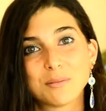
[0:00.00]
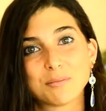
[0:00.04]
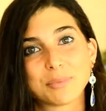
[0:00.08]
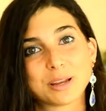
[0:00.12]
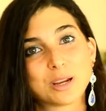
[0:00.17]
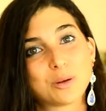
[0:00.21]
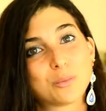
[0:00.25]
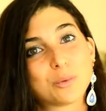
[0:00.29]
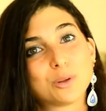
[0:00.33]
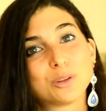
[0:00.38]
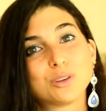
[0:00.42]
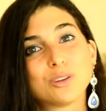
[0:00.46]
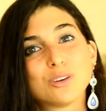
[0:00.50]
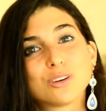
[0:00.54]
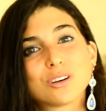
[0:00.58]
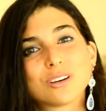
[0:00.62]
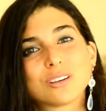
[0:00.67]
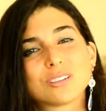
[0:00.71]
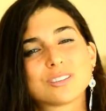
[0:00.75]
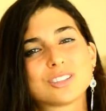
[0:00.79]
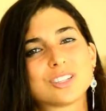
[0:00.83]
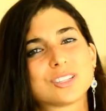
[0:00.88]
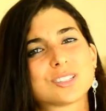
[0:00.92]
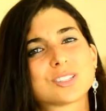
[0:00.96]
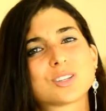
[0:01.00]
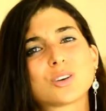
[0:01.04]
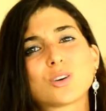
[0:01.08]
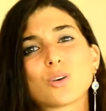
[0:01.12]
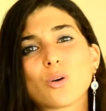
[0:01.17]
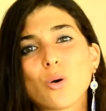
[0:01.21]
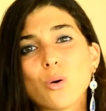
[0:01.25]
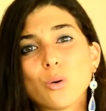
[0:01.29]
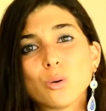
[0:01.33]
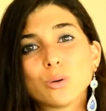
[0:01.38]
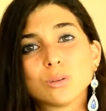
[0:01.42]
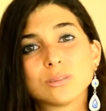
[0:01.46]
but it will look just
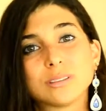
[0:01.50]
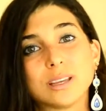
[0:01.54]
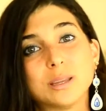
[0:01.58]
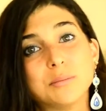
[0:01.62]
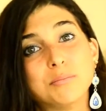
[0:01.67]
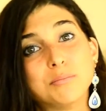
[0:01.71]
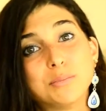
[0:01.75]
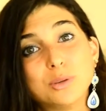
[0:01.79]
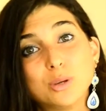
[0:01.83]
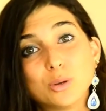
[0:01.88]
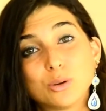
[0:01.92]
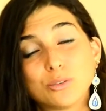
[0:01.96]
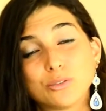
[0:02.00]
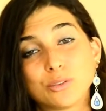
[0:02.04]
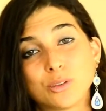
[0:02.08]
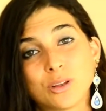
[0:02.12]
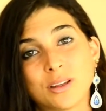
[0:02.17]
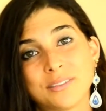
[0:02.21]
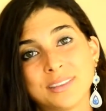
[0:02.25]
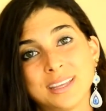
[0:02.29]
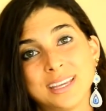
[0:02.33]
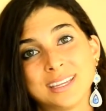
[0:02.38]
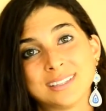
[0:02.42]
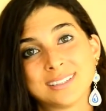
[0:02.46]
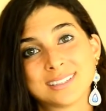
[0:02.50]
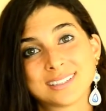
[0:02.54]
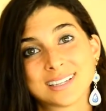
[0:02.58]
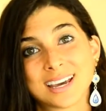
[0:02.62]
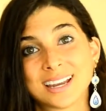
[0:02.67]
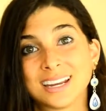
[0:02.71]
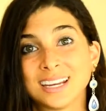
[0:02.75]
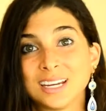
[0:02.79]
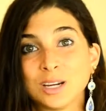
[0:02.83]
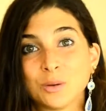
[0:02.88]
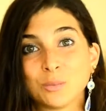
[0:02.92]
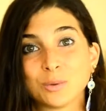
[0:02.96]
gold and beautiful on the
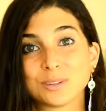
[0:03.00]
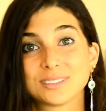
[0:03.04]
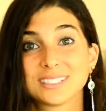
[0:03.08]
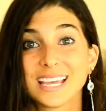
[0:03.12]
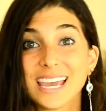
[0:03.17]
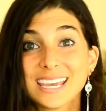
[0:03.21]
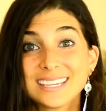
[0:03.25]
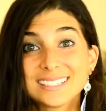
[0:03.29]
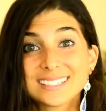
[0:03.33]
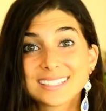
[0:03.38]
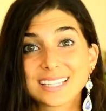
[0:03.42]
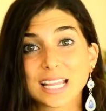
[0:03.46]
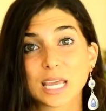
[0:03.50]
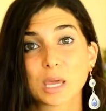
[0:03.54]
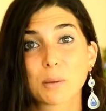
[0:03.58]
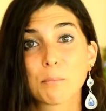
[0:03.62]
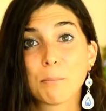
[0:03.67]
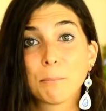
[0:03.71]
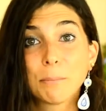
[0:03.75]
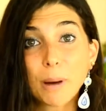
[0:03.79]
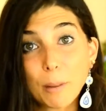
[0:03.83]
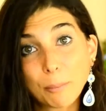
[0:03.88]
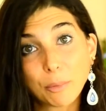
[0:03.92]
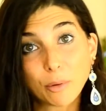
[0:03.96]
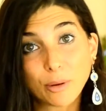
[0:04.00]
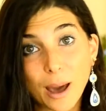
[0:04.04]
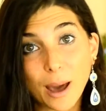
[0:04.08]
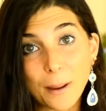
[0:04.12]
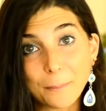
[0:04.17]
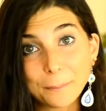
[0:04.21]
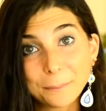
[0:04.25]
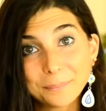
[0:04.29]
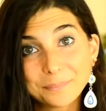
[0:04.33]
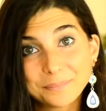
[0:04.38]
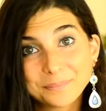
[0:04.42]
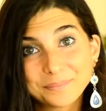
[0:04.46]
inside, and it will taste like bubble
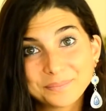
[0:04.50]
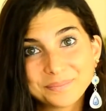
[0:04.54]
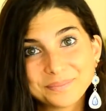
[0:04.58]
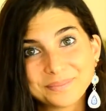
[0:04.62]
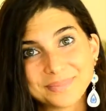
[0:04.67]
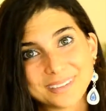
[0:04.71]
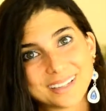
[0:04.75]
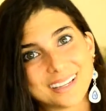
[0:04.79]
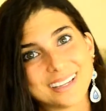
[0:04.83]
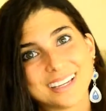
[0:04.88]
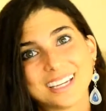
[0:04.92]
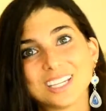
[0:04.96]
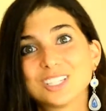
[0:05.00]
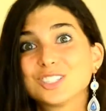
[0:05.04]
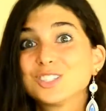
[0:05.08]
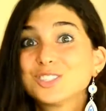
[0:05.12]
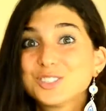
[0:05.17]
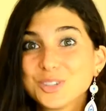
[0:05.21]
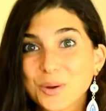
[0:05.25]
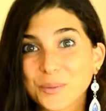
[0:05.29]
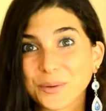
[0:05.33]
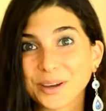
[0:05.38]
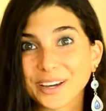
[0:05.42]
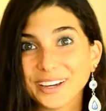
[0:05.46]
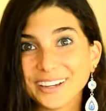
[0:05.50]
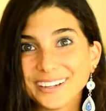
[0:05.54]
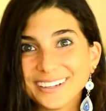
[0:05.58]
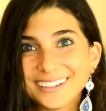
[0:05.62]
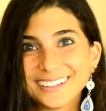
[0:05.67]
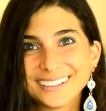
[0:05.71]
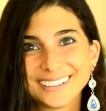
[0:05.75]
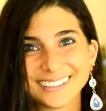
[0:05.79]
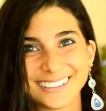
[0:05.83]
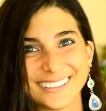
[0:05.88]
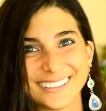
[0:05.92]
gum. So good.